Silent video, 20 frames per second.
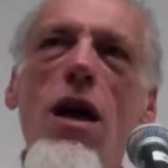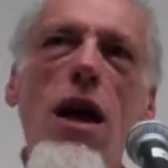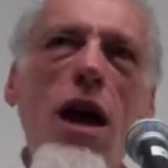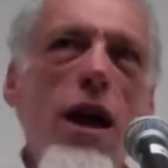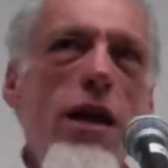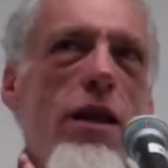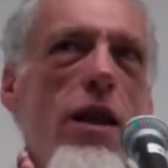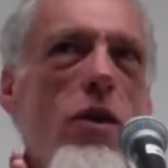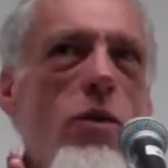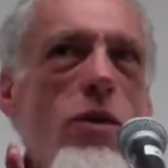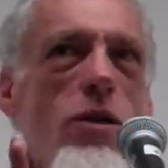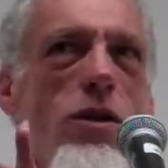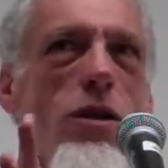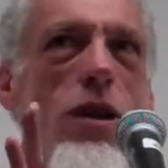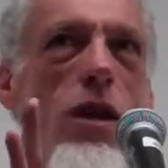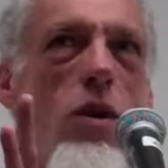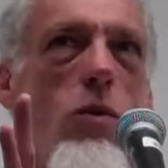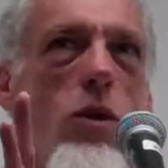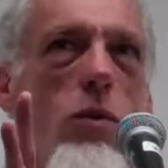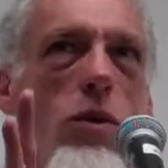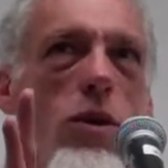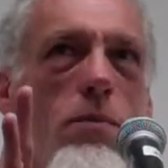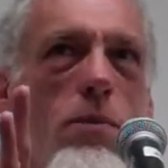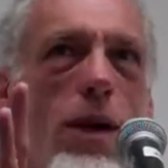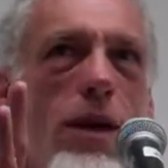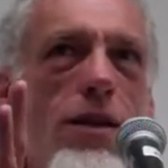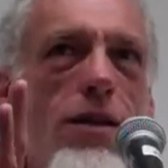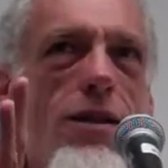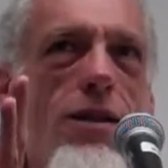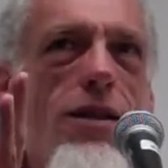And we went
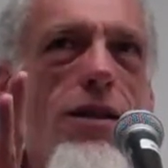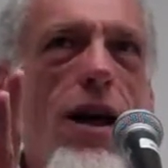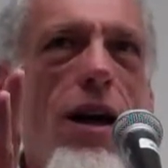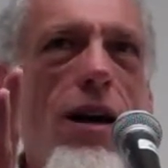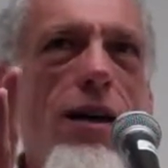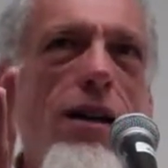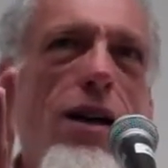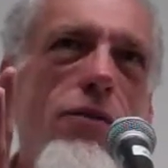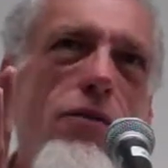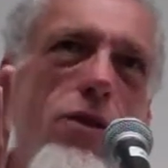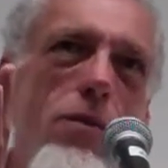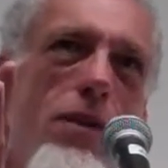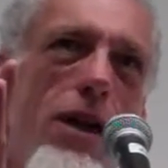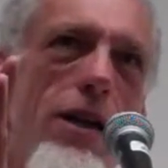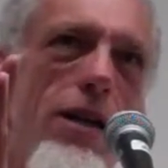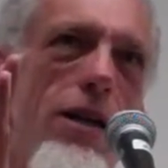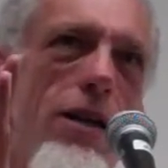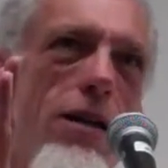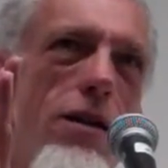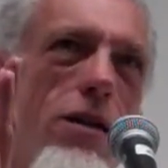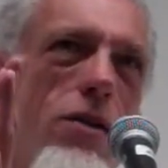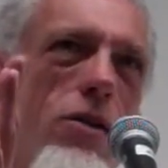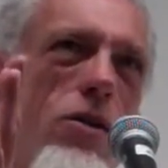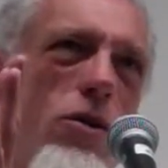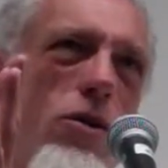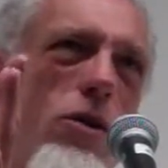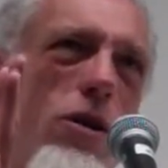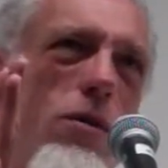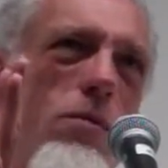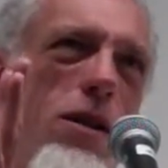by a sign after about
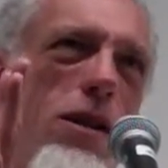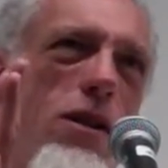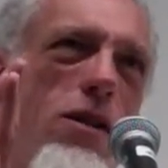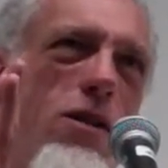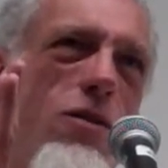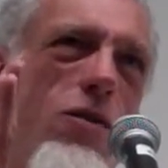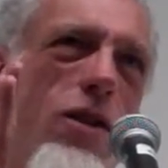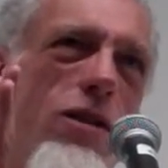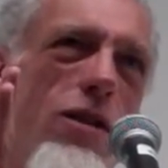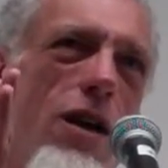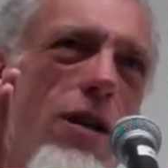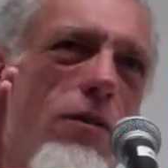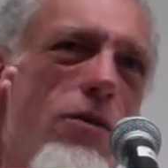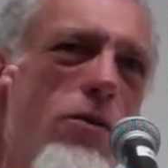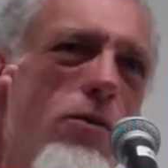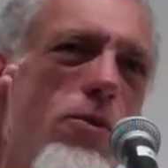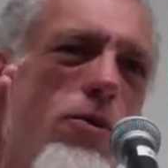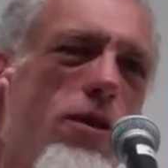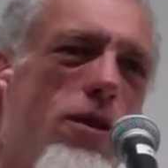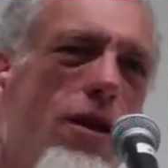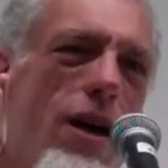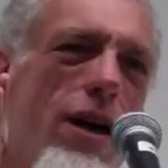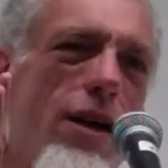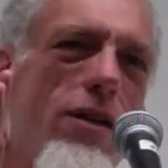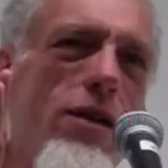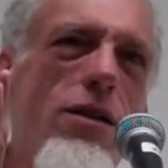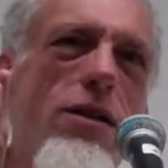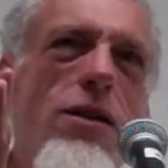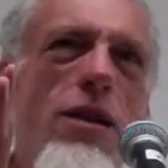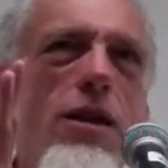30 minutes of uncomfortable
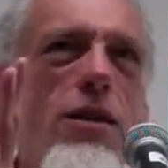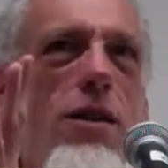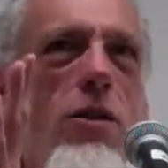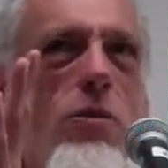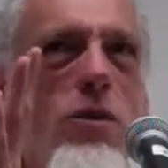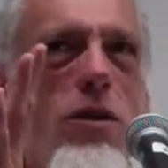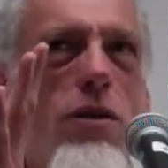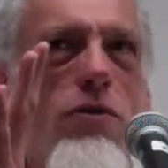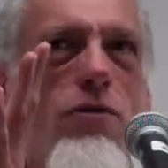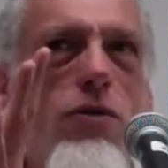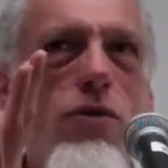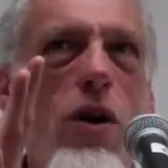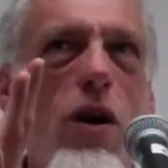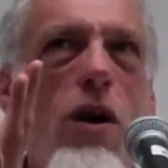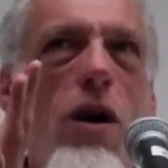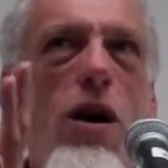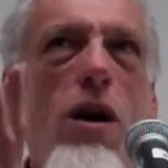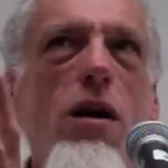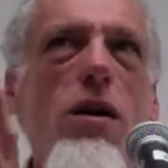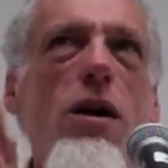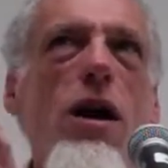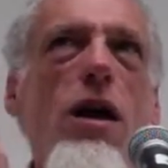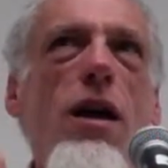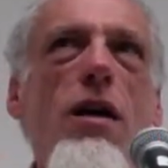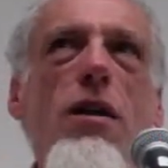silence, and there was a frog,